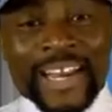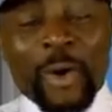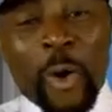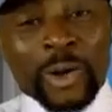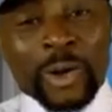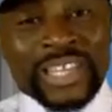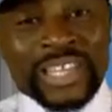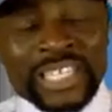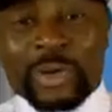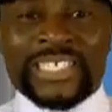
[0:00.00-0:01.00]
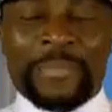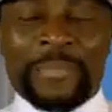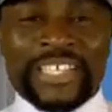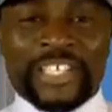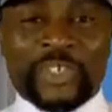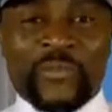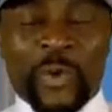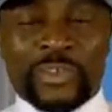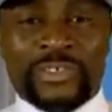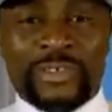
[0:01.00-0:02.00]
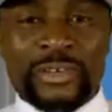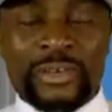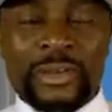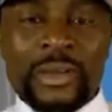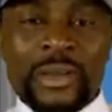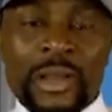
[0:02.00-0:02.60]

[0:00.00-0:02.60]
And now the whole thing, this was the stabilization force.